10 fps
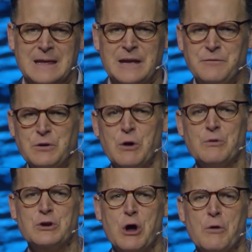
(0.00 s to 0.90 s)
if you
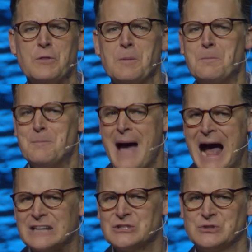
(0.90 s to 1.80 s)
don't know the
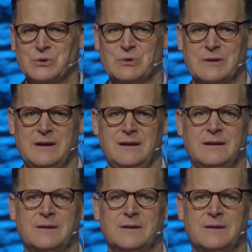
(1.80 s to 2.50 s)
backstory,